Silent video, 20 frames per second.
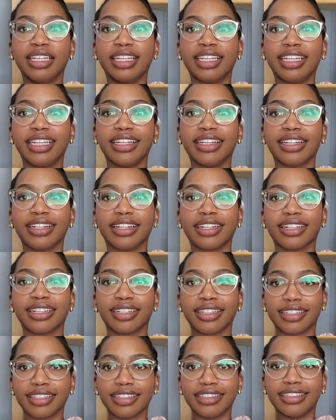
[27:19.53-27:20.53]
here.
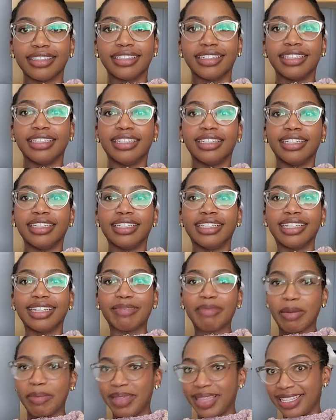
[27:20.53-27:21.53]

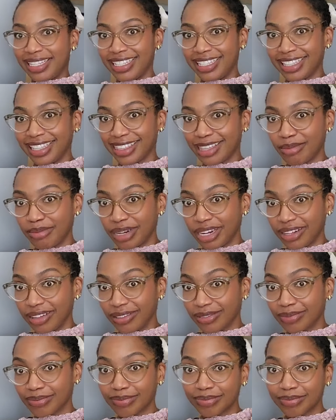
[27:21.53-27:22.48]
Maybe this is the thumbnail.